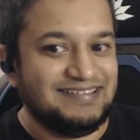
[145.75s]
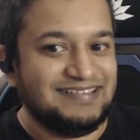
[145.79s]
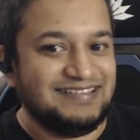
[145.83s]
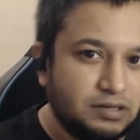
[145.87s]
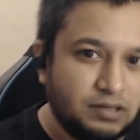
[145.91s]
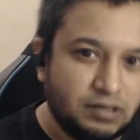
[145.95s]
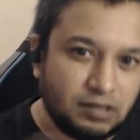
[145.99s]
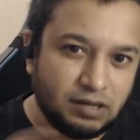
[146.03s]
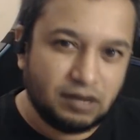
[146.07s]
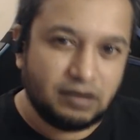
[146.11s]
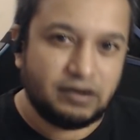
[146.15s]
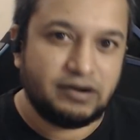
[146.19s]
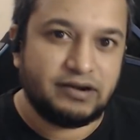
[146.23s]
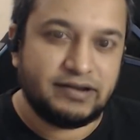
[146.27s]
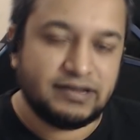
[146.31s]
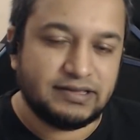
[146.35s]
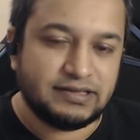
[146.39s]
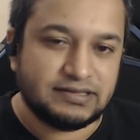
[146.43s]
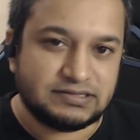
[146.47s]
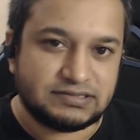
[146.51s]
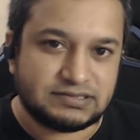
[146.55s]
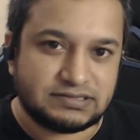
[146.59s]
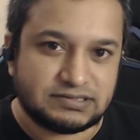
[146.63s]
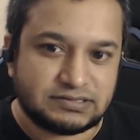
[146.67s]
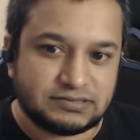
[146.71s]
Here it
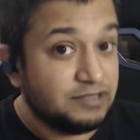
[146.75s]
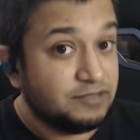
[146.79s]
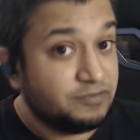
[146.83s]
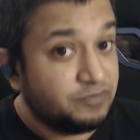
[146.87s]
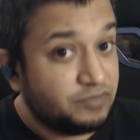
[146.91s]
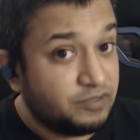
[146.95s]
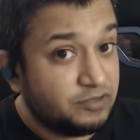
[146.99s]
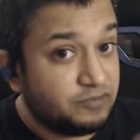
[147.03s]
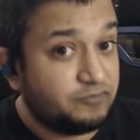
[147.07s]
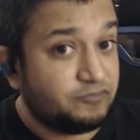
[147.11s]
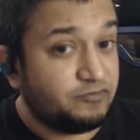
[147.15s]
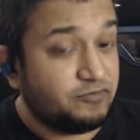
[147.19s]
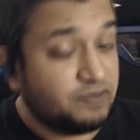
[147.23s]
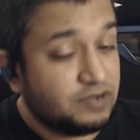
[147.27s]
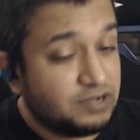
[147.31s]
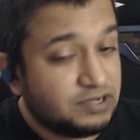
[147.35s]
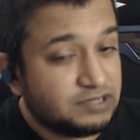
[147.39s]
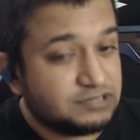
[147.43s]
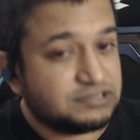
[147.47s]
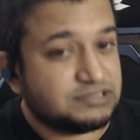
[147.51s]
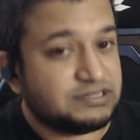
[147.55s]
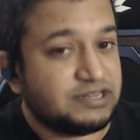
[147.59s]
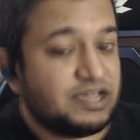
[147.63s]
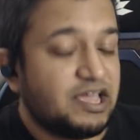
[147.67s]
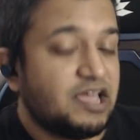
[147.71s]
is. The
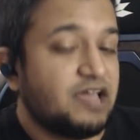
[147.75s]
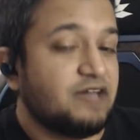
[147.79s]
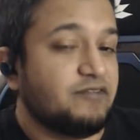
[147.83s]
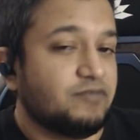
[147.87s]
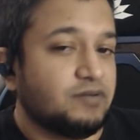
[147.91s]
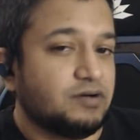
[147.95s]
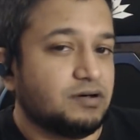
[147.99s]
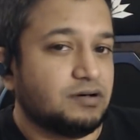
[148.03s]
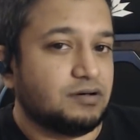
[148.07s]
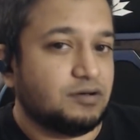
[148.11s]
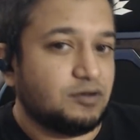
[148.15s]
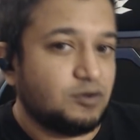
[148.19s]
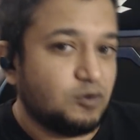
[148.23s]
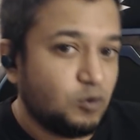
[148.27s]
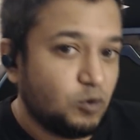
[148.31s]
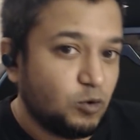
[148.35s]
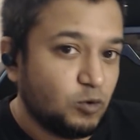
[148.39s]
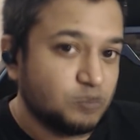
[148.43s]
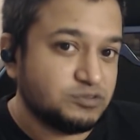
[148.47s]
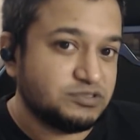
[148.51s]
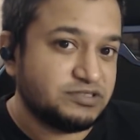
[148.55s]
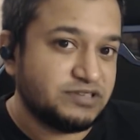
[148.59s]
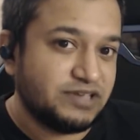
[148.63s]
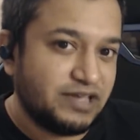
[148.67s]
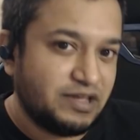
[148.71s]
first ever
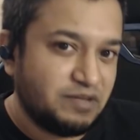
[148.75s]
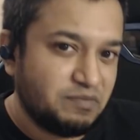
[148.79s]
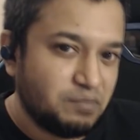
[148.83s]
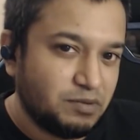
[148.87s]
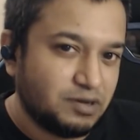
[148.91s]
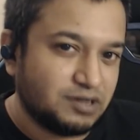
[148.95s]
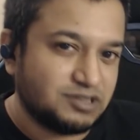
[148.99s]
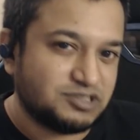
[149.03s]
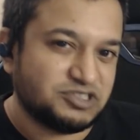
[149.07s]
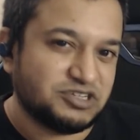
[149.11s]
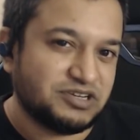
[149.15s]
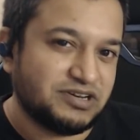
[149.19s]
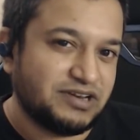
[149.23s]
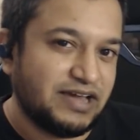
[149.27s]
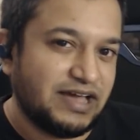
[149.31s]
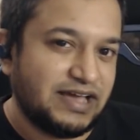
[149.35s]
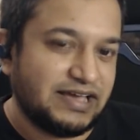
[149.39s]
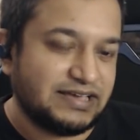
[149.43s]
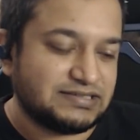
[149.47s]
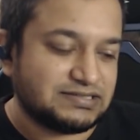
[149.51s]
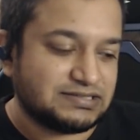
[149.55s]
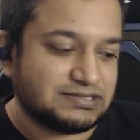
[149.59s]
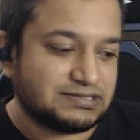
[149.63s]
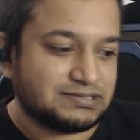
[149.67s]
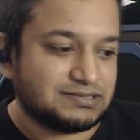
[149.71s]
Hoezaay
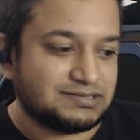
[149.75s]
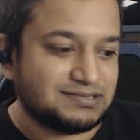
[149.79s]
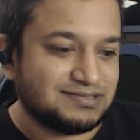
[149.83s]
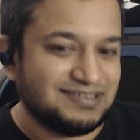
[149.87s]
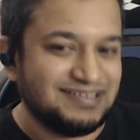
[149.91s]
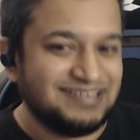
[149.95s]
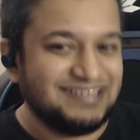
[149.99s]
merchandise.